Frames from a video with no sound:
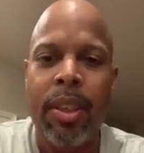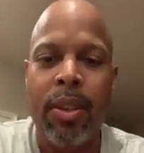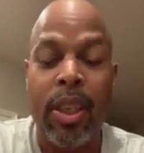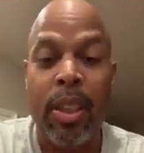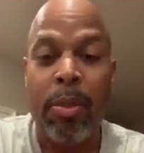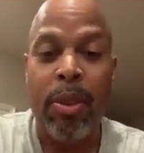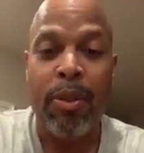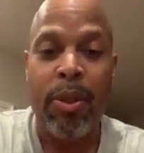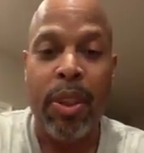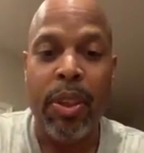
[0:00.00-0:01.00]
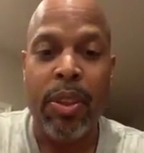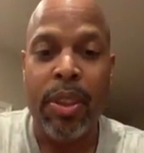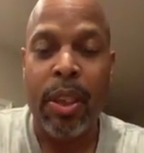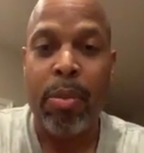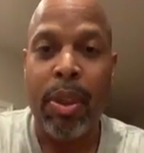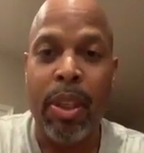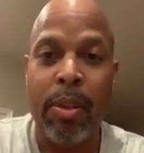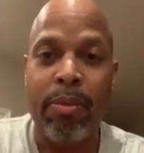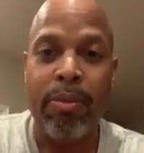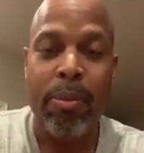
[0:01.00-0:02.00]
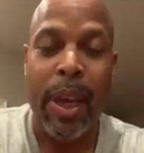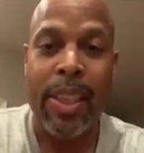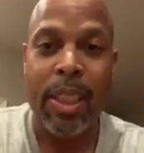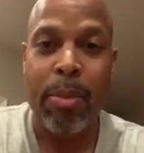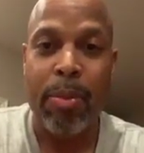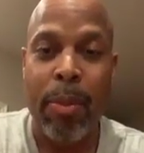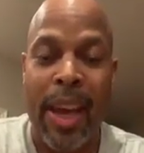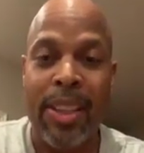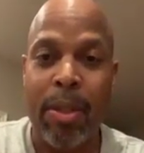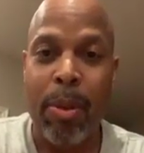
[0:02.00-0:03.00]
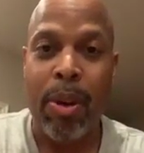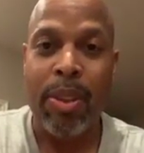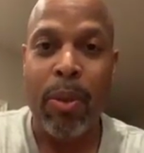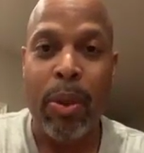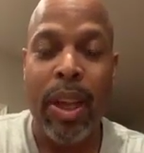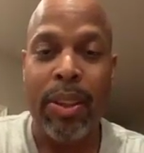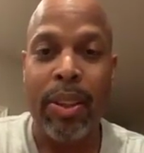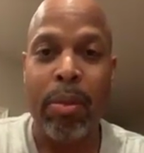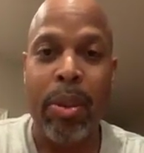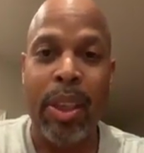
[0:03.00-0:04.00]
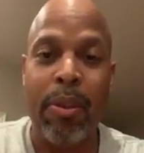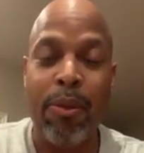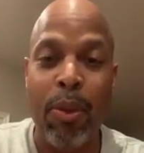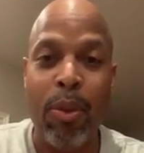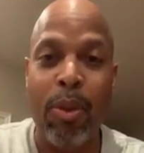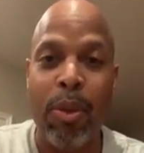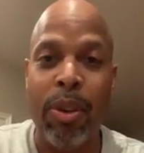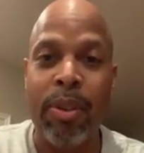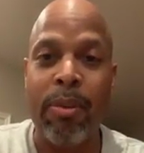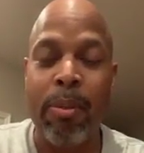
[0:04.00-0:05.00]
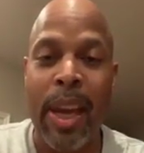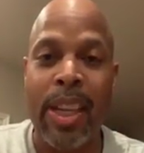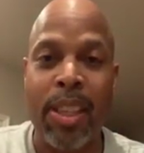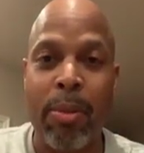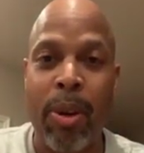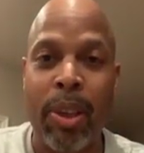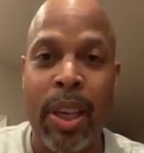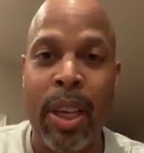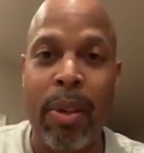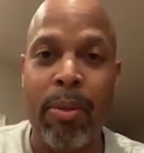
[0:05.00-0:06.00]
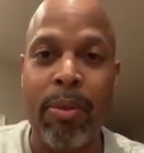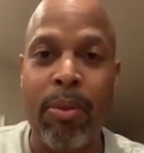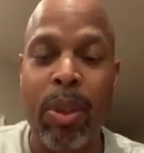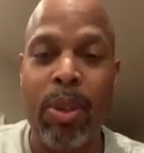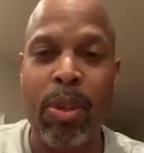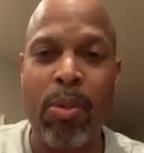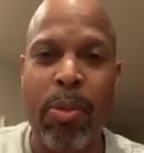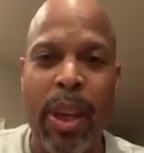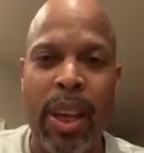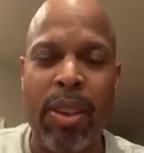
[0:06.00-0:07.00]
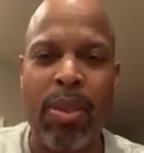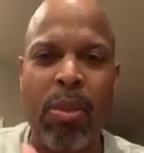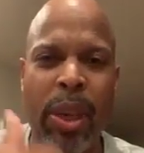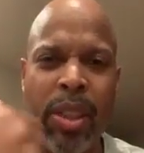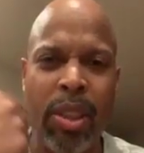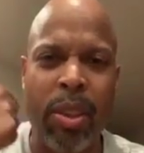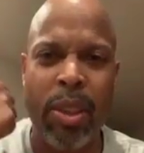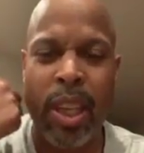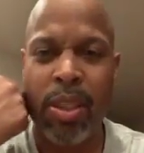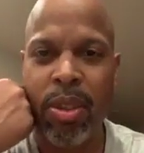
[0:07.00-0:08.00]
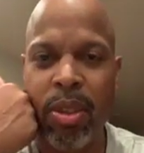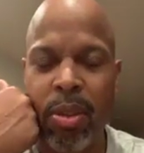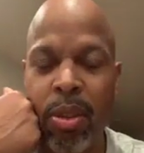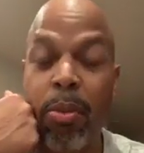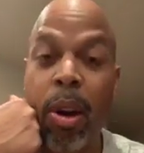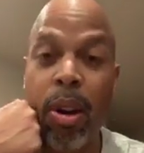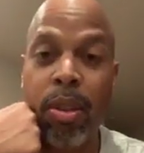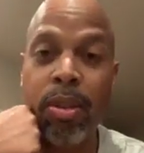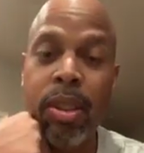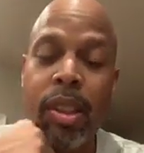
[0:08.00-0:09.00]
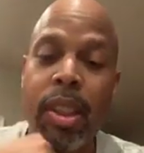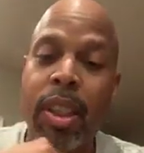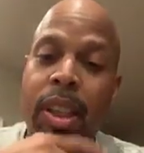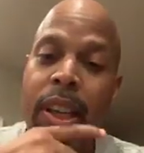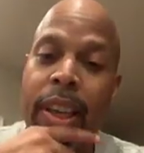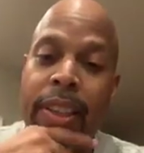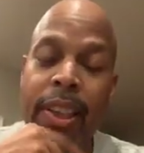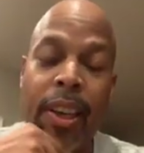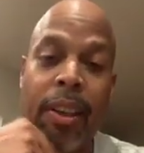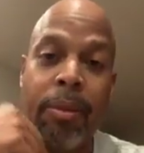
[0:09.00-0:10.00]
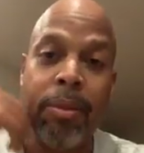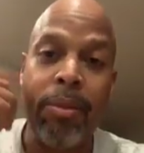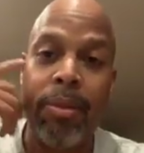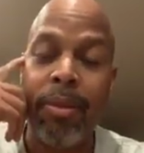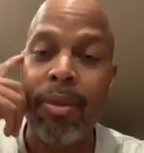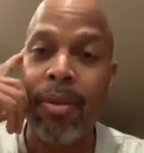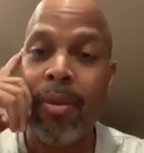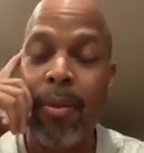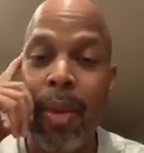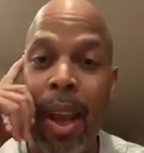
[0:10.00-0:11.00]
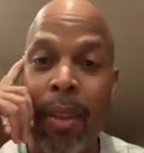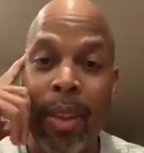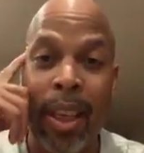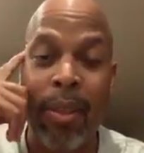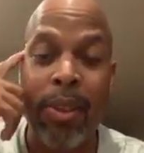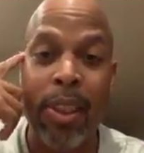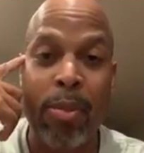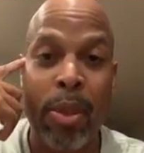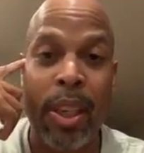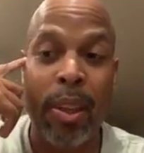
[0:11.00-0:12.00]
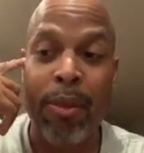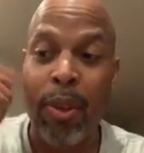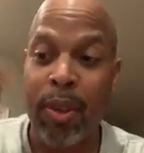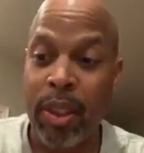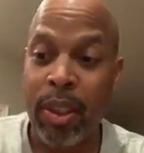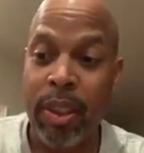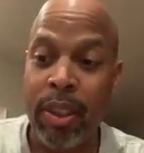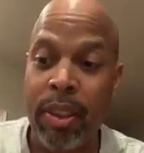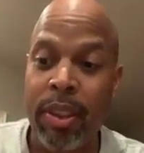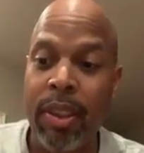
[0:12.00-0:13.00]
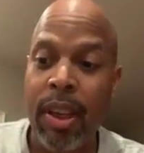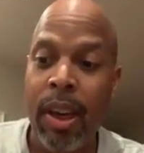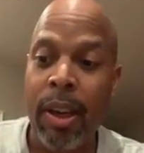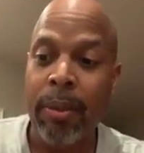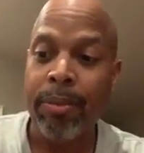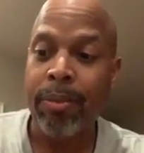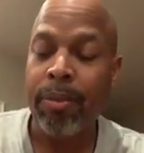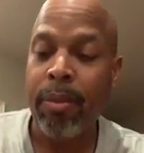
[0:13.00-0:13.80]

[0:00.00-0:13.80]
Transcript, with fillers: you know, it had been a few years since I played basketball. So I went out there and played a full court basketball game, what, two back two weeks ago, yes, tomorrow. And um, after I got finished playing, I felt good. Um,